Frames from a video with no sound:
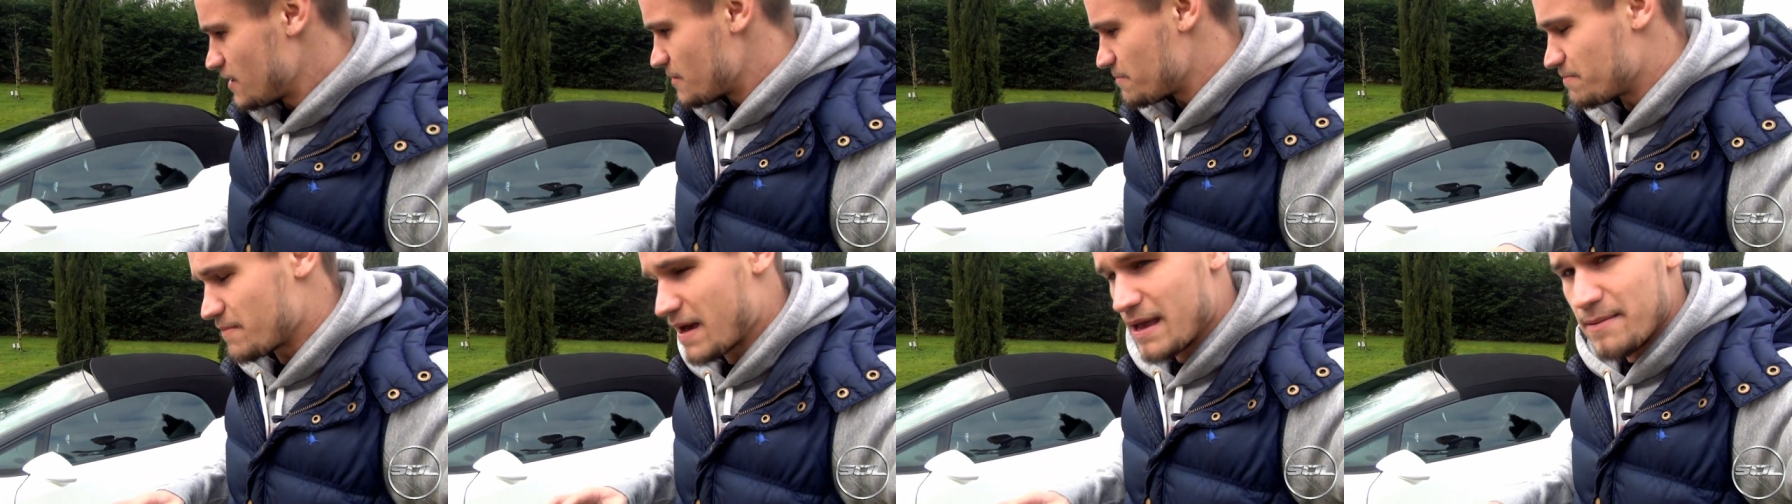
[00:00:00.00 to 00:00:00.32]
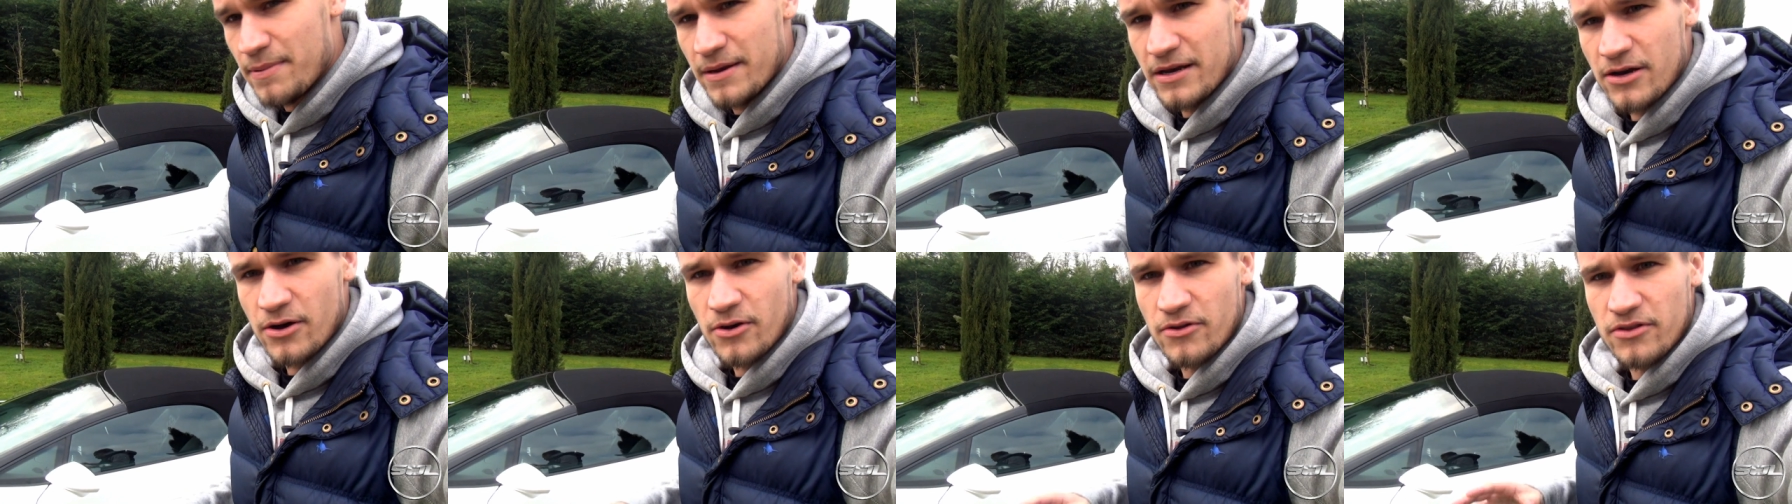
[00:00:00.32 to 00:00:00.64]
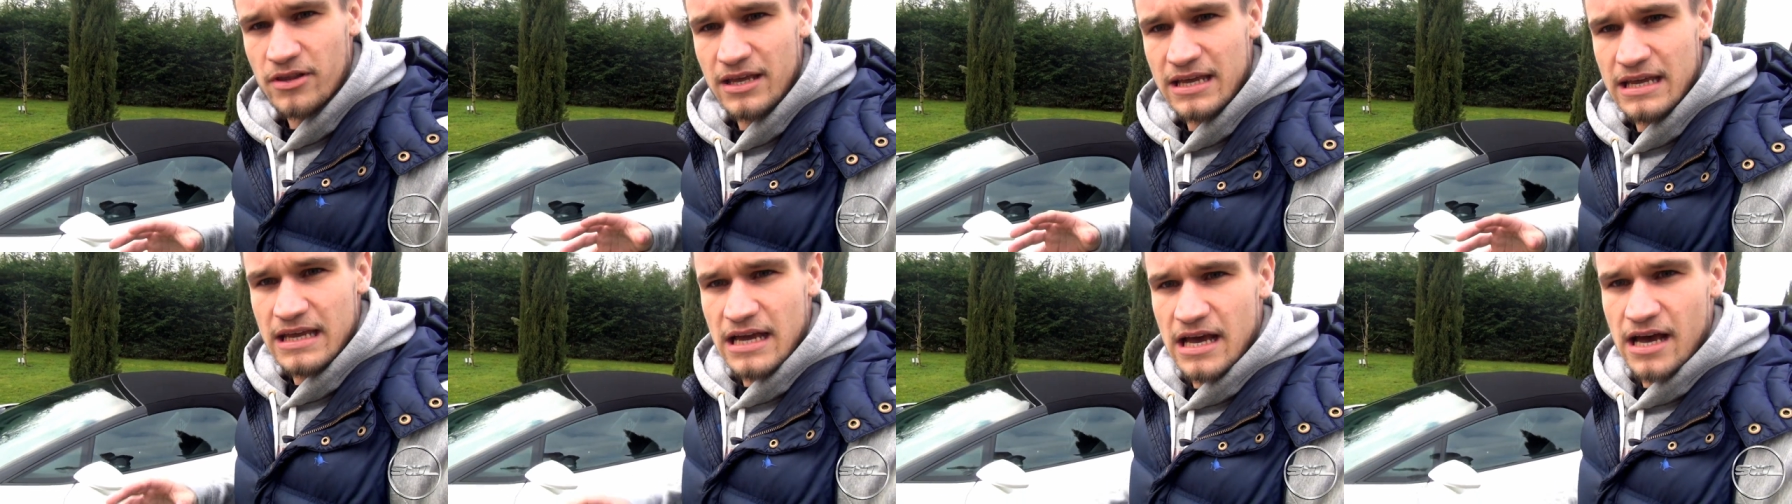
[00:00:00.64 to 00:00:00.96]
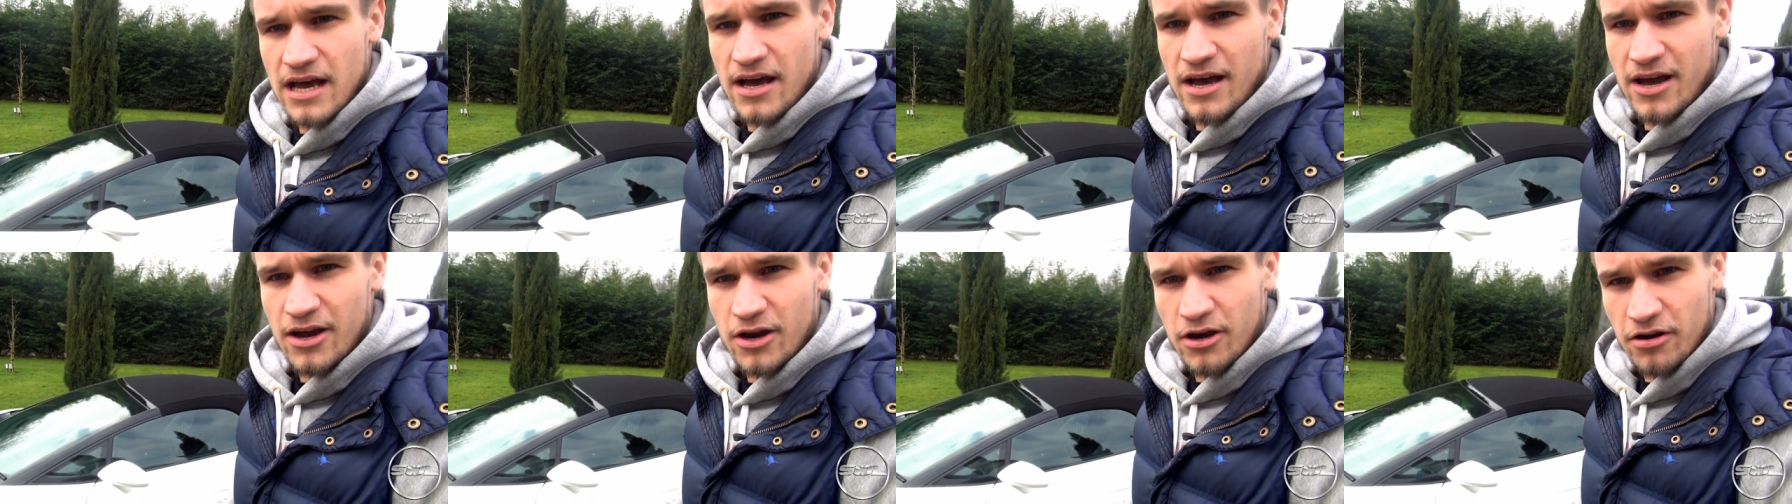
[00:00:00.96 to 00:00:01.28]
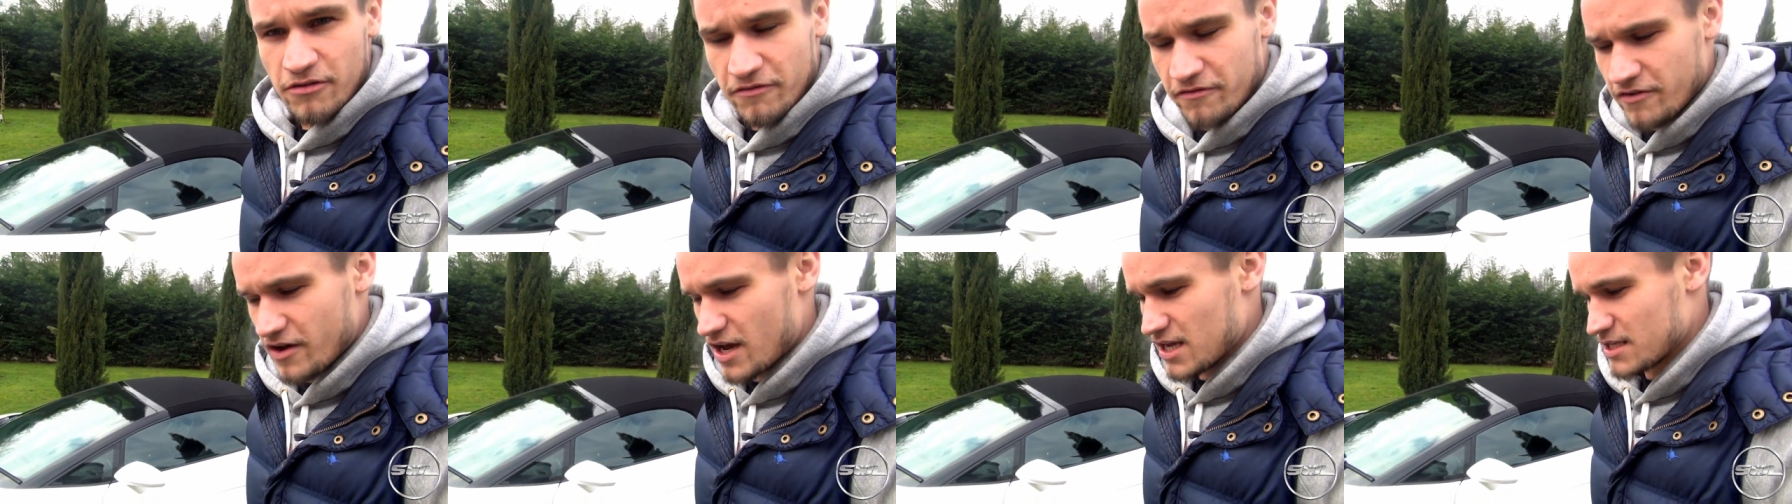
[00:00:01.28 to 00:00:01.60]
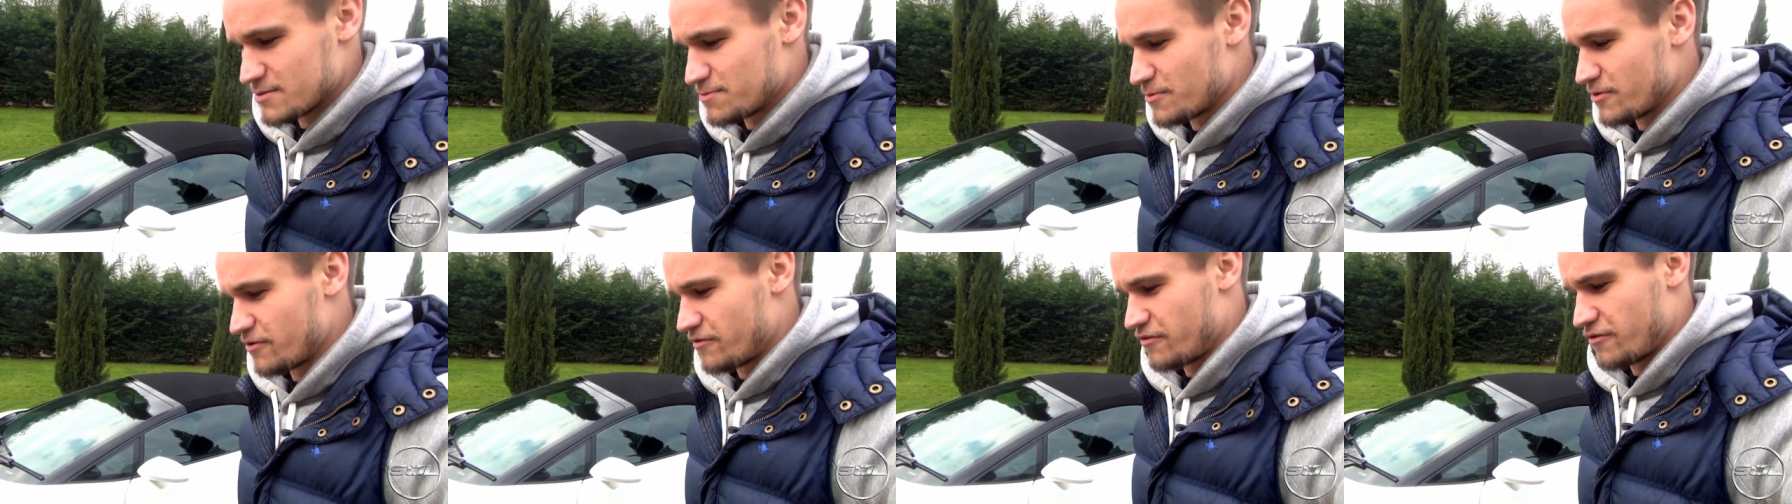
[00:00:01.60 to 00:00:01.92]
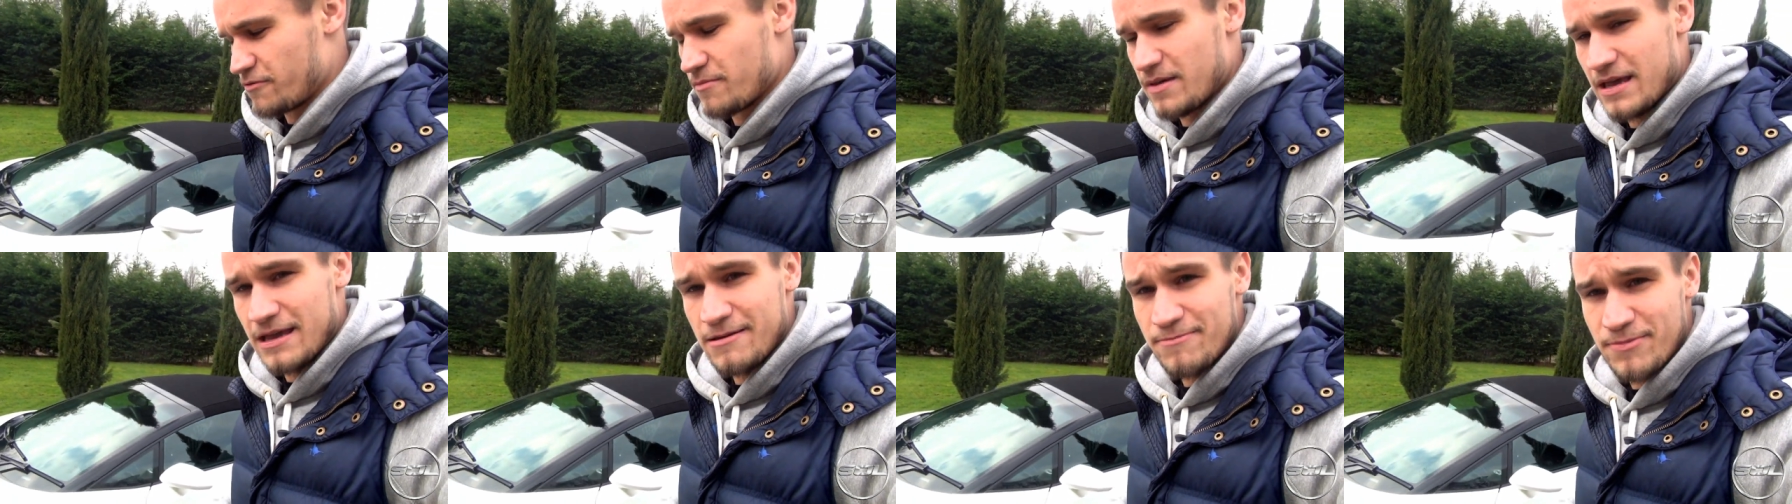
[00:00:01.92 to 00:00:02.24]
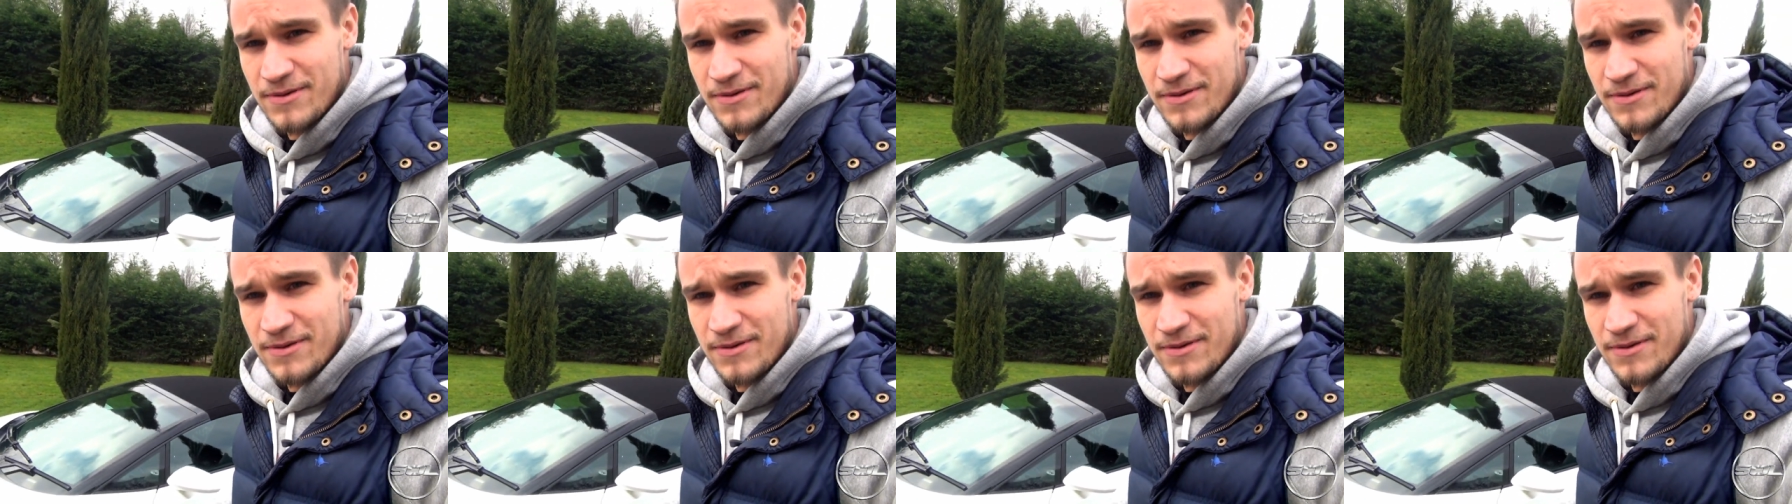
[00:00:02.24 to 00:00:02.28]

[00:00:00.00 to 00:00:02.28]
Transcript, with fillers: Maybe not the uh, convertible for me,